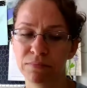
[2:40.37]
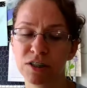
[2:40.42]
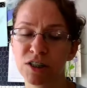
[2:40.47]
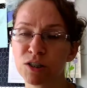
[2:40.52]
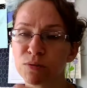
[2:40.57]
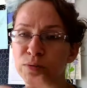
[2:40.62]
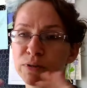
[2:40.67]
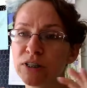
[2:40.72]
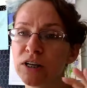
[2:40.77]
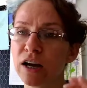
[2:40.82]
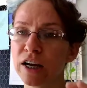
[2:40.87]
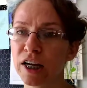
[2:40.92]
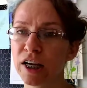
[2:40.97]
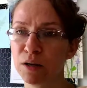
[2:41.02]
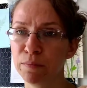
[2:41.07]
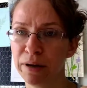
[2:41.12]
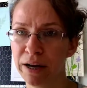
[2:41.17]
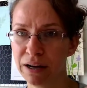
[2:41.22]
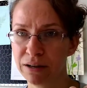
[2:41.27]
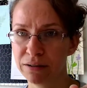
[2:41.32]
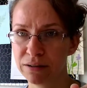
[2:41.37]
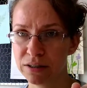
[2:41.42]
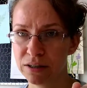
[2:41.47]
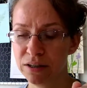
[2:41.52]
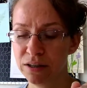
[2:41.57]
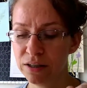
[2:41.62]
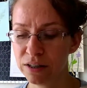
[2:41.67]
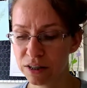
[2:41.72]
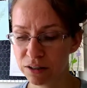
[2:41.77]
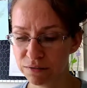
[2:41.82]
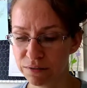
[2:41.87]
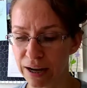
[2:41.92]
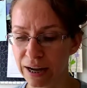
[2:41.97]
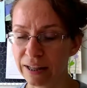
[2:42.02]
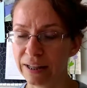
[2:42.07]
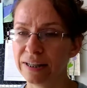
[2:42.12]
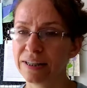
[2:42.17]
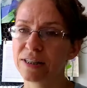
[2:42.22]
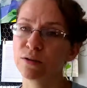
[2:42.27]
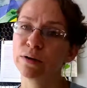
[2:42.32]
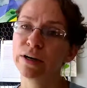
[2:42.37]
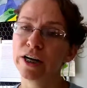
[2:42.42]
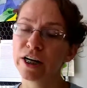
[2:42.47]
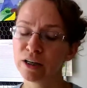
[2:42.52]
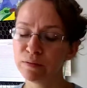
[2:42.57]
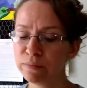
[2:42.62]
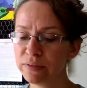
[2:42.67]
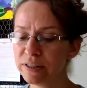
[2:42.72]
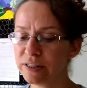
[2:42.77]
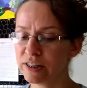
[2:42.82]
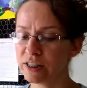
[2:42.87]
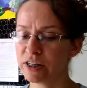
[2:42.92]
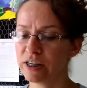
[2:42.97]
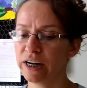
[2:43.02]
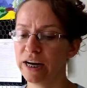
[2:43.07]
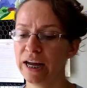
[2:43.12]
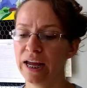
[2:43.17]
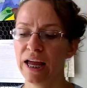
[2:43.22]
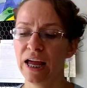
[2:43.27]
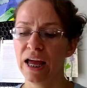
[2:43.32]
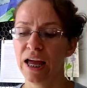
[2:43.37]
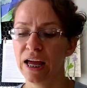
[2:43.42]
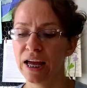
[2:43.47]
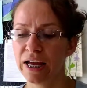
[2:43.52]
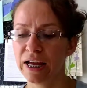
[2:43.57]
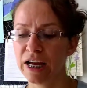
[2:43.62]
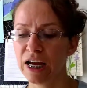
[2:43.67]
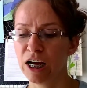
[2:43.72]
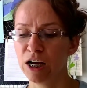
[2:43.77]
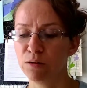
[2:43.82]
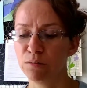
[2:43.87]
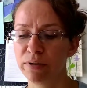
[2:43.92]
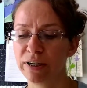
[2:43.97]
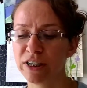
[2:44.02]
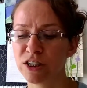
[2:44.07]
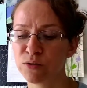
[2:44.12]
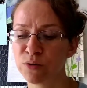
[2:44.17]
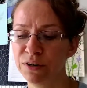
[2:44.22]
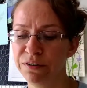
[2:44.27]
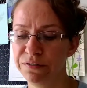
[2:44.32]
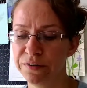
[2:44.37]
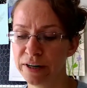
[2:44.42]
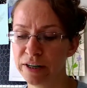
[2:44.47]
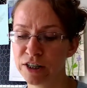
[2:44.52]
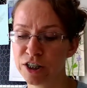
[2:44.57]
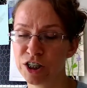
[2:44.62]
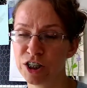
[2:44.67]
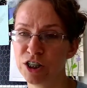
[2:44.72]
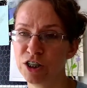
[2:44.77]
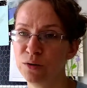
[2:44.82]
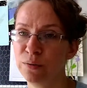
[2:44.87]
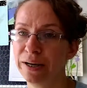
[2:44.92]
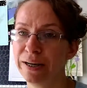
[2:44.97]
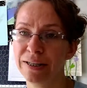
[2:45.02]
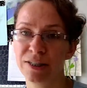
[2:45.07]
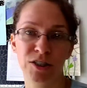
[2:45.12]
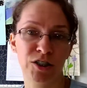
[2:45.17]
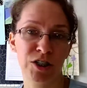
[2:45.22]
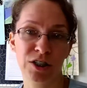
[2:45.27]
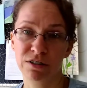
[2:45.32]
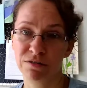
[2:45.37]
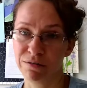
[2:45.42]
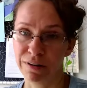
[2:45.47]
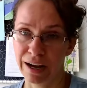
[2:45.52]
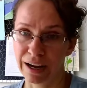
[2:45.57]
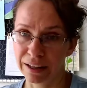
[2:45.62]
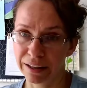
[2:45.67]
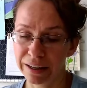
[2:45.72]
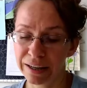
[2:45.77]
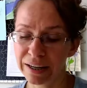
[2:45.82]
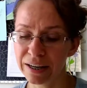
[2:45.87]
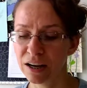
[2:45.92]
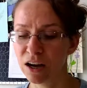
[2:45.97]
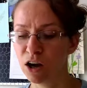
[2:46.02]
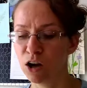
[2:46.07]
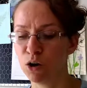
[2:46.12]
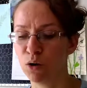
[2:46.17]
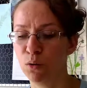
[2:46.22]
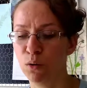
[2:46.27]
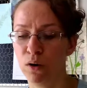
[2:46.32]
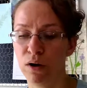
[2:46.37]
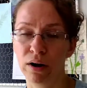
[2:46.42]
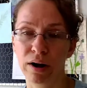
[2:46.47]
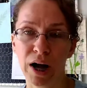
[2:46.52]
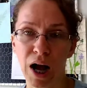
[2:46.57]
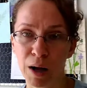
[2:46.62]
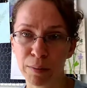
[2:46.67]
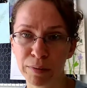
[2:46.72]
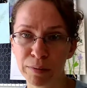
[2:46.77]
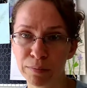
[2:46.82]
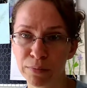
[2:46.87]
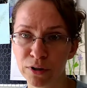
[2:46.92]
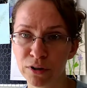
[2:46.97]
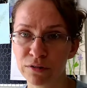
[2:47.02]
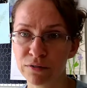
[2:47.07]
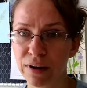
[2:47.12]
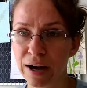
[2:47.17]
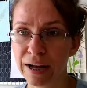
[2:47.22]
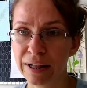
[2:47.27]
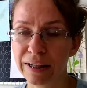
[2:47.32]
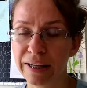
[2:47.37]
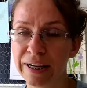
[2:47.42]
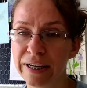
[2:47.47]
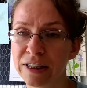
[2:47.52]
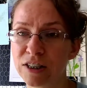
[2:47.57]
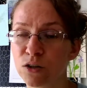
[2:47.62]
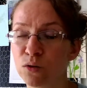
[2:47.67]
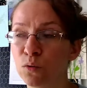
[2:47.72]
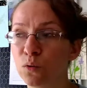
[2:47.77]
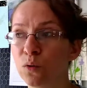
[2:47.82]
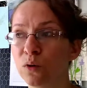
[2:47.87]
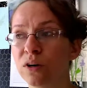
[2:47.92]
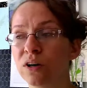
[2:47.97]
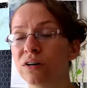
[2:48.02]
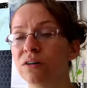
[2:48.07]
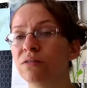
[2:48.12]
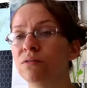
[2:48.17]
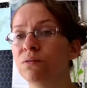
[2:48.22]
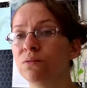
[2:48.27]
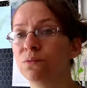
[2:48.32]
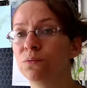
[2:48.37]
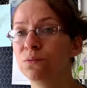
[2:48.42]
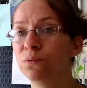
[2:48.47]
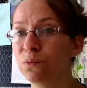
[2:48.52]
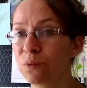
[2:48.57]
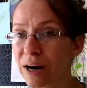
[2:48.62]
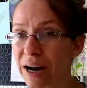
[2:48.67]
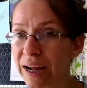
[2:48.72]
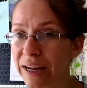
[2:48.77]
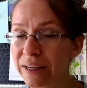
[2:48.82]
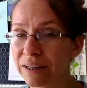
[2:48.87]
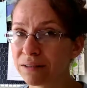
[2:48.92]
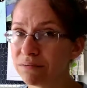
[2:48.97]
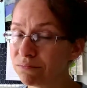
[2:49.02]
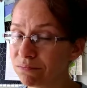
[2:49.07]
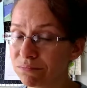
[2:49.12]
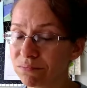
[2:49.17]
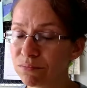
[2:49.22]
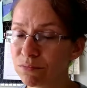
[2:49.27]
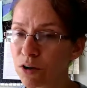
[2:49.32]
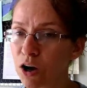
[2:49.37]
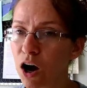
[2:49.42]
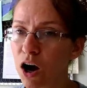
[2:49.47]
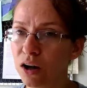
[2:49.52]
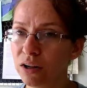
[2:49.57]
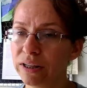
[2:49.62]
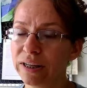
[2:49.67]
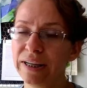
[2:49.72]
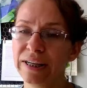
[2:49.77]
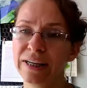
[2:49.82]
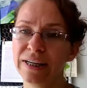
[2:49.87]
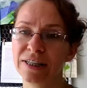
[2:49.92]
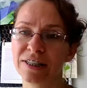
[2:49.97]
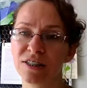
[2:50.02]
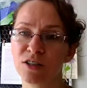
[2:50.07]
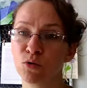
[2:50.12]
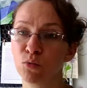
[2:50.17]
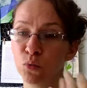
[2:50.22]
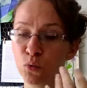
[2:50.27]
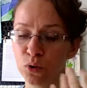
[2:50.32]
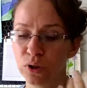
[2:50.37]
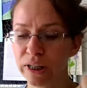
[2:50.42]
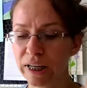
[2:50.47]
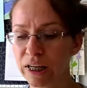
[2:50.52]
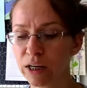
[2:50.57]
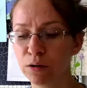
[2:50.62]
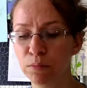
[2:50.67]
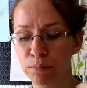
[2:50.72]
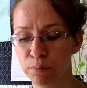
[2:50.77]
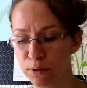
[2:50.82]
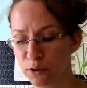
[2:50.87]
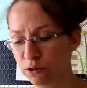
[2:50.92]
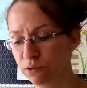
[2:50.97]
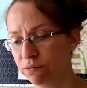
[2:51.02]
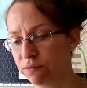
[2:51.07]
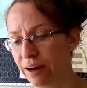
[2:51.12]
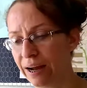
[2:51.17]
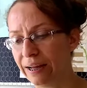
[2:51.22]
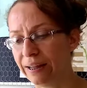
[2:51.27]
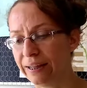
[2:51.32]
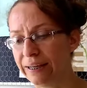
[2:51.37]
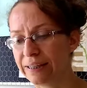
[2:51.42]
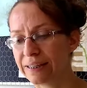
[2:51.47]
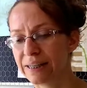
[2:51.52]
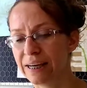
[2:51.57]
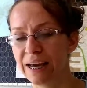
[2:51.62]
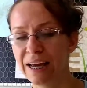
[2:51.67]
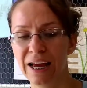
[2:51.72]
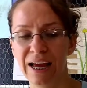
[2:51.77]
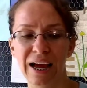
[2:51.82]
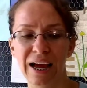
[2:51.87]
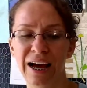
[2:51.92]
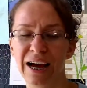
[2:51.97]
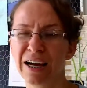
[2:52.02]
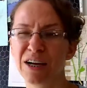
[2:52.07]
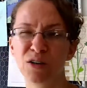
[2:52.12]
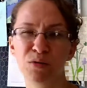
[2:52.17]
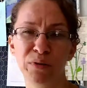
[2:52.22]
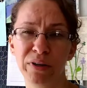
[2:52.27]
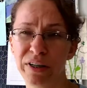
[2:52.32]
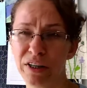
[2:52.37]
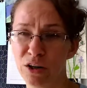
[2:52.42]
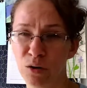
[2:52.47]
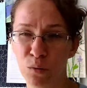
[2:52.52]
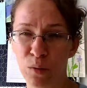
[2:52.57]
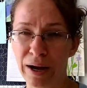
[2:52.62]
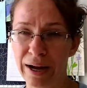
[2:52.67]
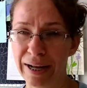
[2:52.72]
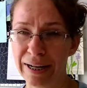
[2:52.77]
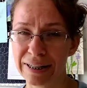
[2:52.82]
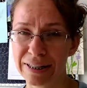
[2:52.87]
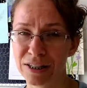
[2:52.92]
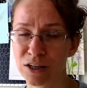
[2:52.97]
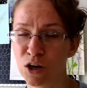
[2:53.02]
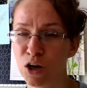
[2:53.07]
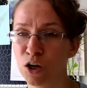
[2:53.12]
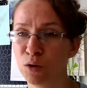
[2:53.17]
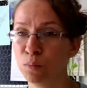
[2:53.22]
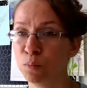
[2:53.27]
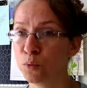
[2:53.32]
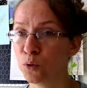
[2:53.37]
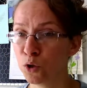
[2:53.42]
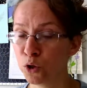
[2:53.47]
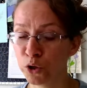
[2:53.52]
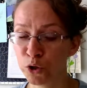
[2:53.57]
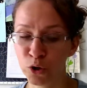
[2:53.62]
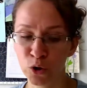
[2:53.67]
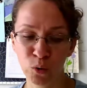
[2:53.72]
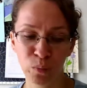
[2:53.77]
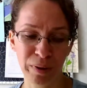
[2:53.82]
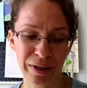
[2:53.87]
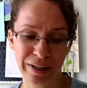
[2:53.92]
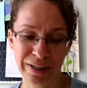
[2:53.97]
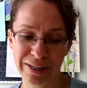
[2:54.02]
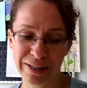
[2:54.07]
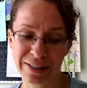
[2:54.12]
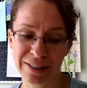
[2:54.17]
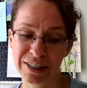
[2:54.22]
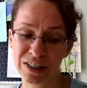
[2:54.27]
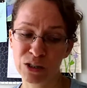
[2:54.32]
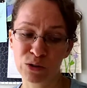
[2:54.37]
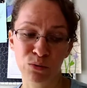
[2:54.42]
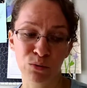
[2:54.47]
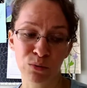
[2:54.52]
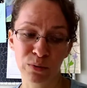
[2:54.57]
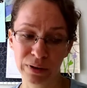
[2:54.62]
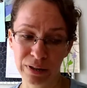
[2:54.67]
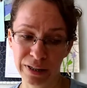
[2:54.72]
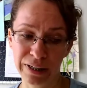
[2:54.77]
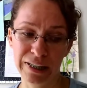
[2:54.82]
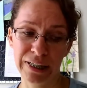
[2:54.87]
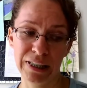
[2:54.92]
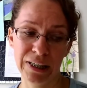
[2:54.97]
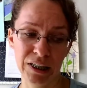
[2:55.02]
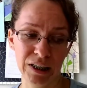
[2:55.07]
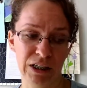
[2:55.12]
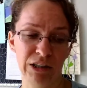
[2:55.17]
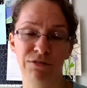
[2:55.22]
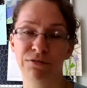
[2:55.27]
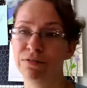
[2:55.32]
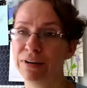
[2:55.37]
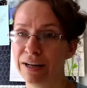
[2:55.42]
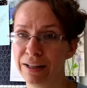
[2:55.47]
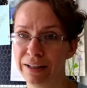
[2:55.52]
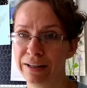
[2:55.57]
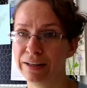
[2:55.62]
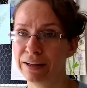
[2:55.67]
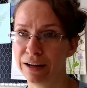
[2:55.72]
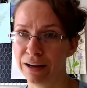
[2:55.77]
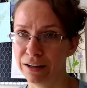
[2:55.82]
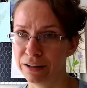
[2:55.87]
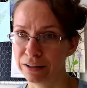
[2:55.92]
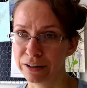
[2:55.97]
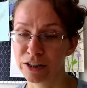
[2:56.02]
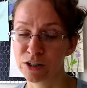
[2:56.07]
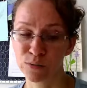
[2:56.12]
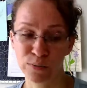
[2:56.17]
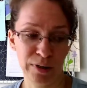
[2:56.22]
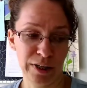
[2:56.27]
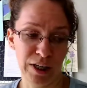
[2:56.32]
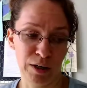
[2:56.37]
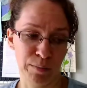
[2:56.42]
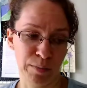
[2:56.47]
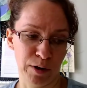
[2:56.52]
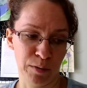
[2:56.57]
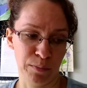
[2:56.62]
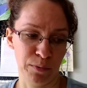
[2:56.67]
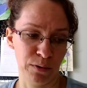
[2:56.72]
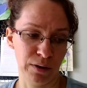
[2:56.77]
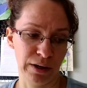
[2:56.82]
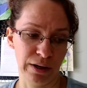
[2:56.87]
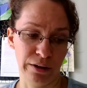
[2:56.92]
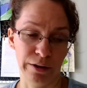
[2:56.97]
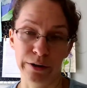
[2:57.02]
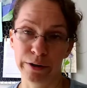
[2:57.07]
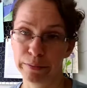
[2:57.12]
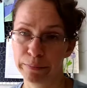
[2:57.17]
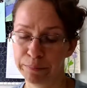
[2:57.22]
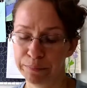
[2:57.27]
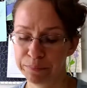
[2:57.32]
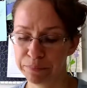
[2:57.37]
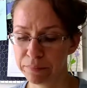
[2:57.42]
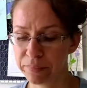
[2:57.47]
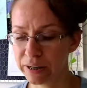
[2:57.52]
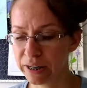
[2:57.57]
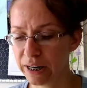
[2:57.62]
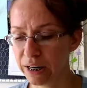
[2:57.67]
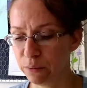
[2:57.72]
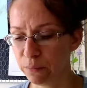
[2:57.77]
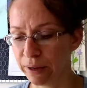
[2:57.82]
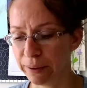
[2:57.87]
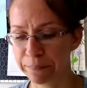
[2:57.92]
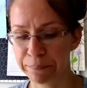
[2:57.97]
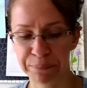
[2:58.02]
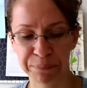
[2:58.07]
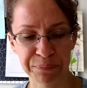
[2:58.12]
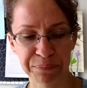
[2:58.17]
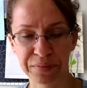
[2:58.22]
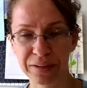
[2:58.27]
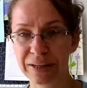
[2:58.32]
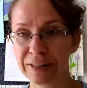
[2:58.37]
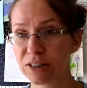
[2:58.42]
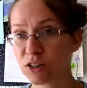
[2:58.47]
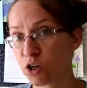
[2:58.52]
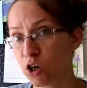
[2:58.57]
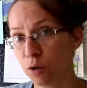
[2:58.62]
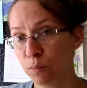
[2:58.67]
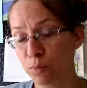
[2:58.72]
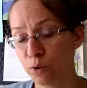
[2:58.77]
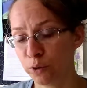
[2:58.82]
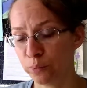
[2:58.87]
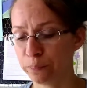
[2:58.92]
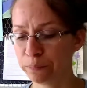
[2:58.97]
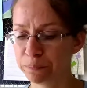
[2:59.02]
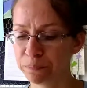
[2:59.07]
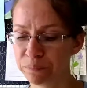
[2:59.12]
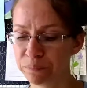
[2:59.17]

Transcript: so we're talking about the violet. So here in Missouri, it's referred to as just violet or common blue violet, or what I call it is the woolly blue violet. I don't really know why it's called blue because it's really a violet color. It's really a purple color. But anyway, it's called blue.